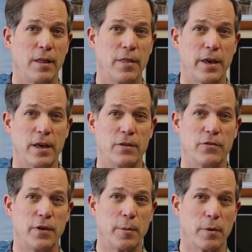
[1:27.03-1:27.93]
the
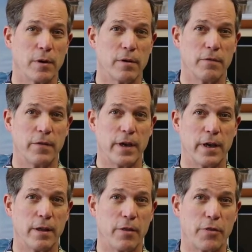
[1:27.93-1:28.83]
Zebra
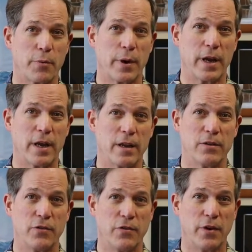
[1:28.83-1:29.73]

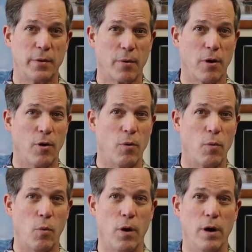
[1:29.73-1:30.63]

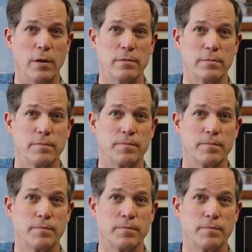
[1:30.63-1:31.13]
V301.